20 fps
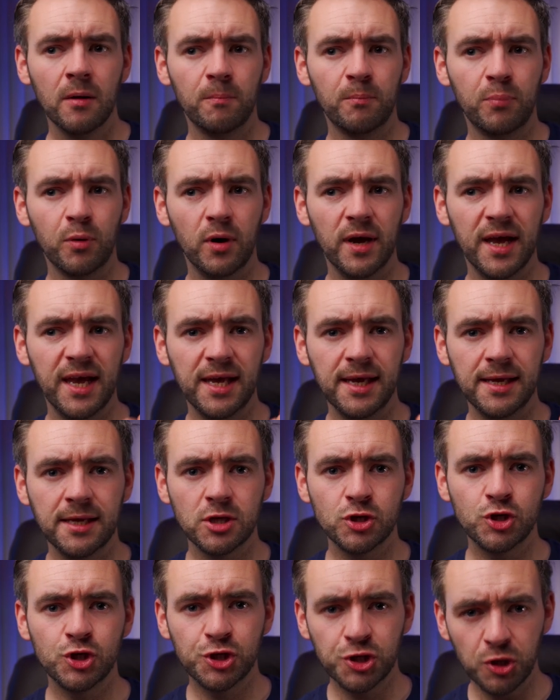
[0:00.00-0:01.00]
but
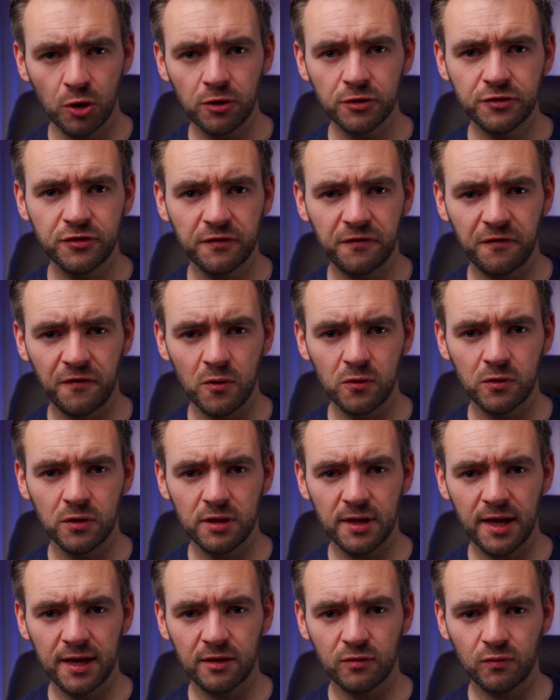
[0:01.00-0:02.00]
a shorter
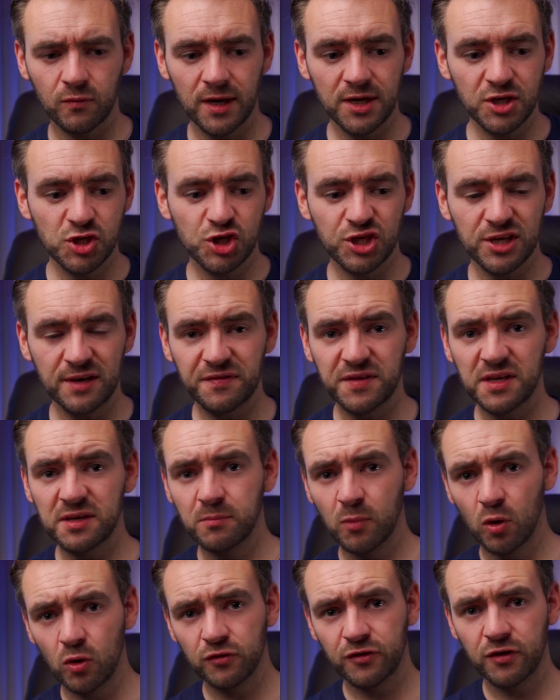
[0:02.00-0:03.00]
focal length range
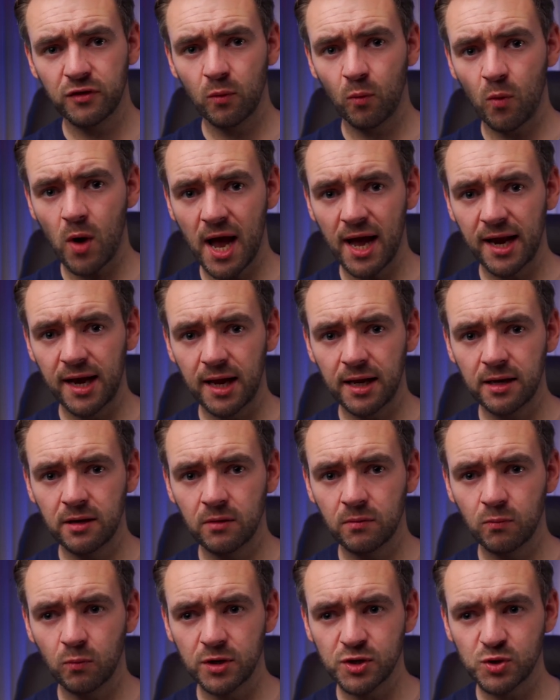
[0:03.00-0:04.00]
shifted more to the wide
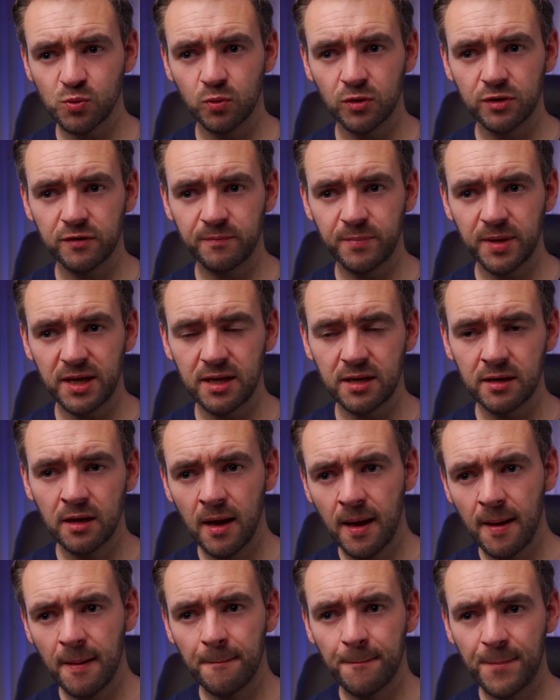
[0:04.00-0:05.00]
end, which would have been
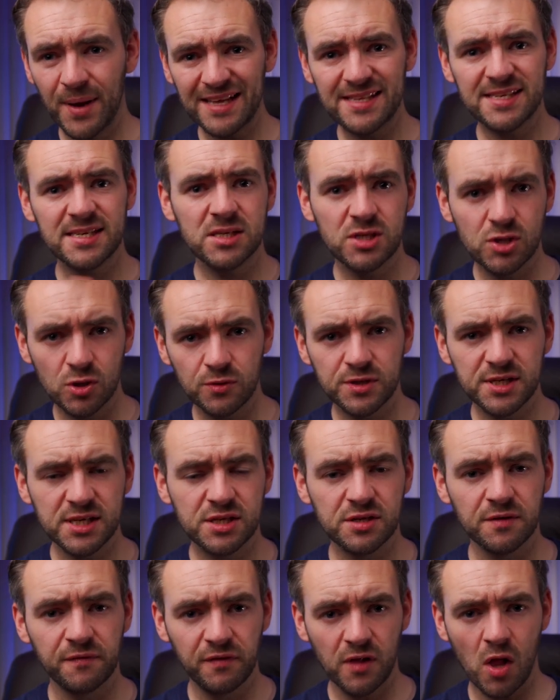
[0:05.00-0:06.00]
better
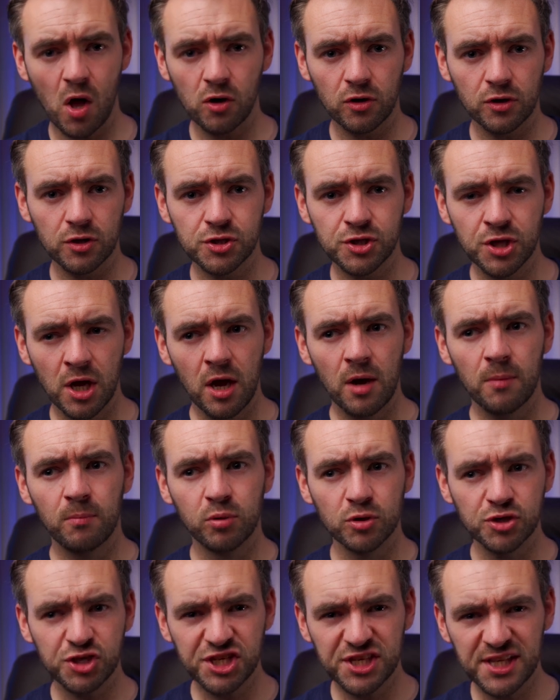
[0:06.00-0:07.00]
suited to vloggers,
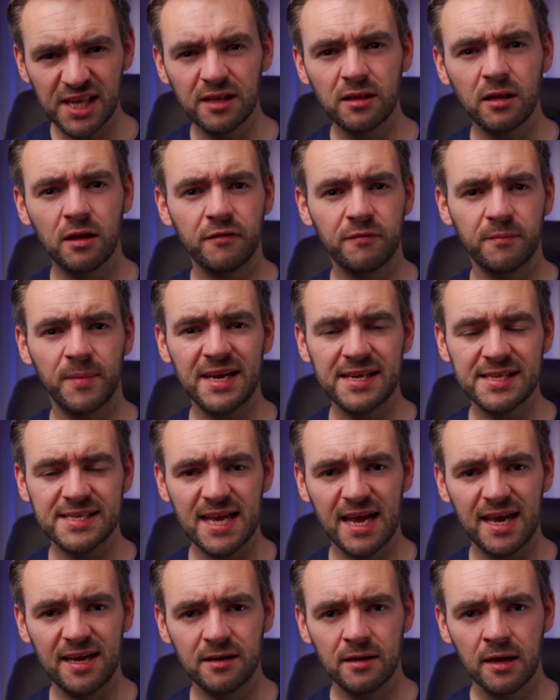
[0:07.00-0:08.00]
but still have
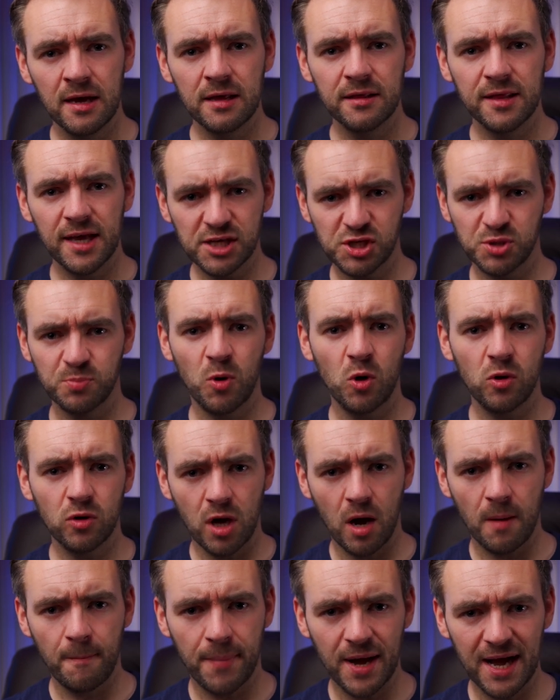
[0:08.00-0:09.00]
maintained that small
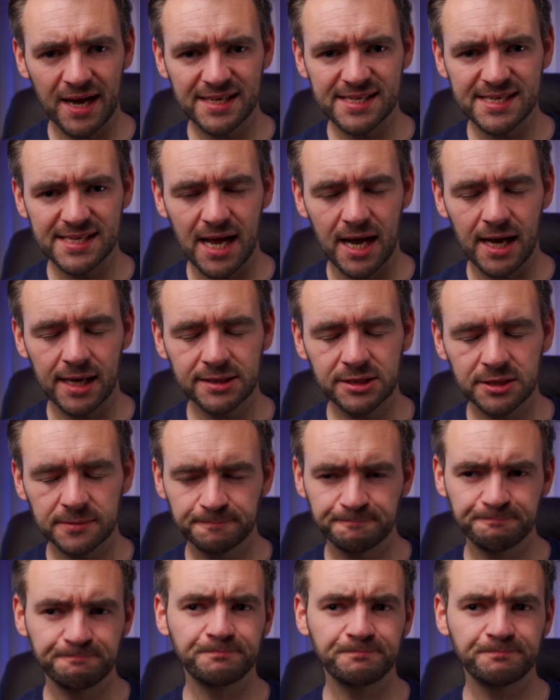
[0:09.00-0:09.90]
compact size.